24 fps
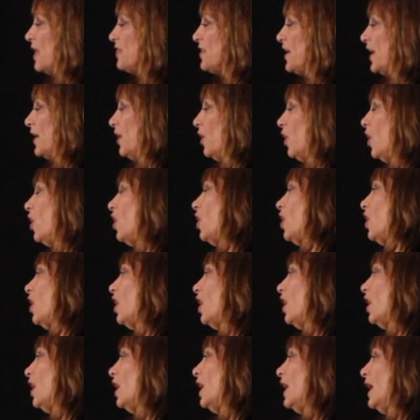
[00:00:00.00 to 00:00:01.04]
that
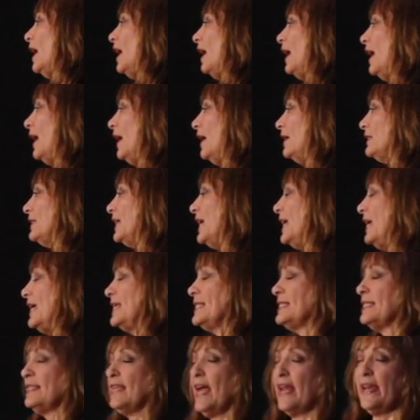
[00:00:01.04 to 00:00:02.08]
are
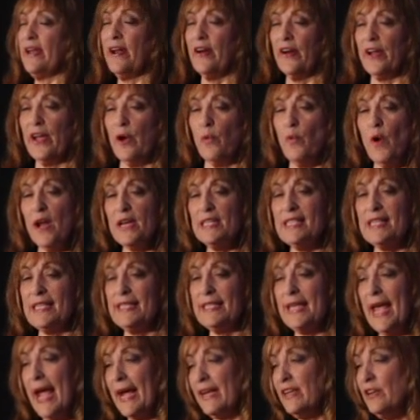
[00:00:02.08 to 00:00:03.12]
key to that area. One is
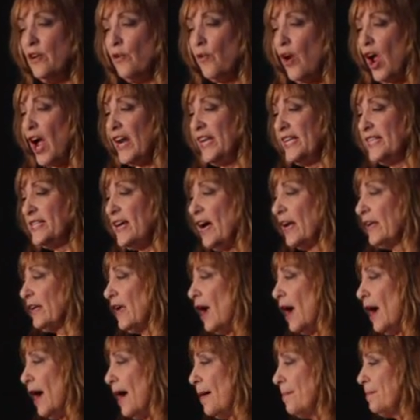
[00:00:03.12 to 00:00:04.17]

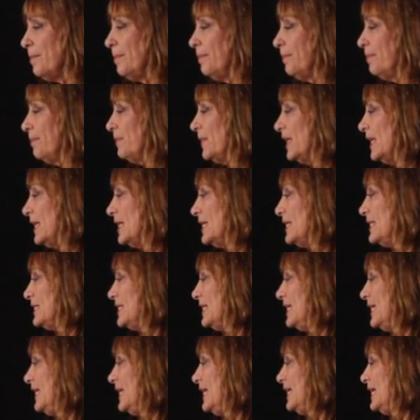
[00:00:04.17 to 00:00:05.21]
technorati.com,
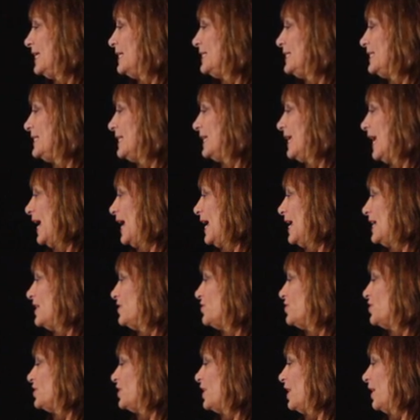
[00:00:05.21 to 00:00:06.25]

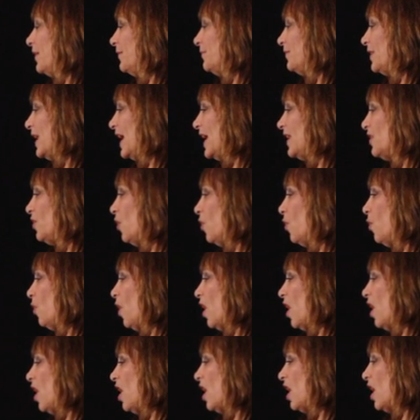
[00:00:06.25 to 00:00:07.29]

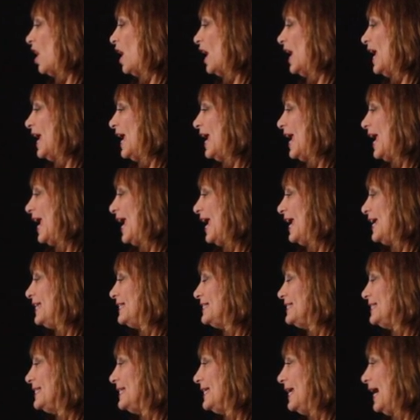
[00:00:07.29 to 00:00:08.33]

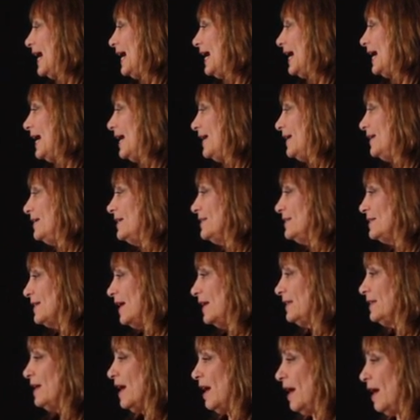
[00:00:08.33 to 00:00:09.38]

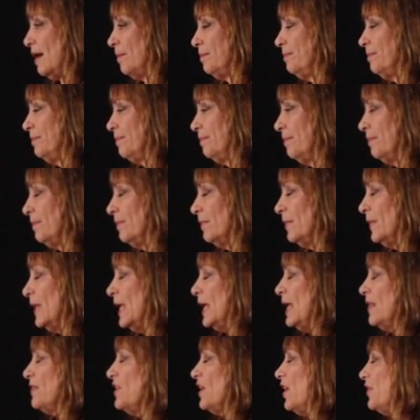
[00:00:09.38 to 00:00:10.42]
technorati.com.
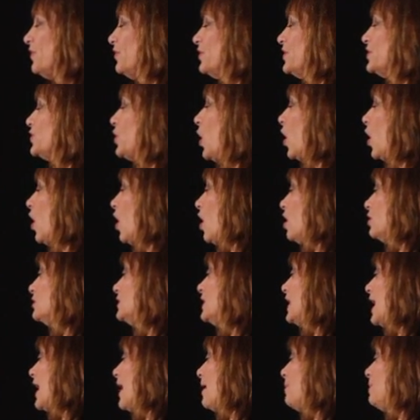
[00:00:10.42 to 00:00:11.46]
The other is
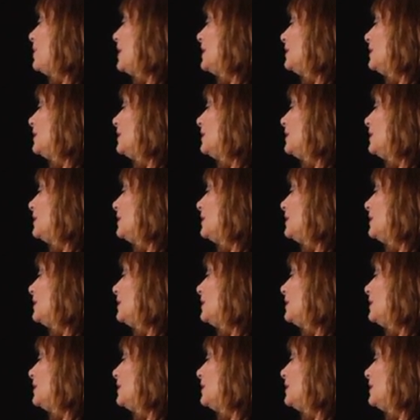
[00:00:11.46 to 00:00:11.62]
alltop,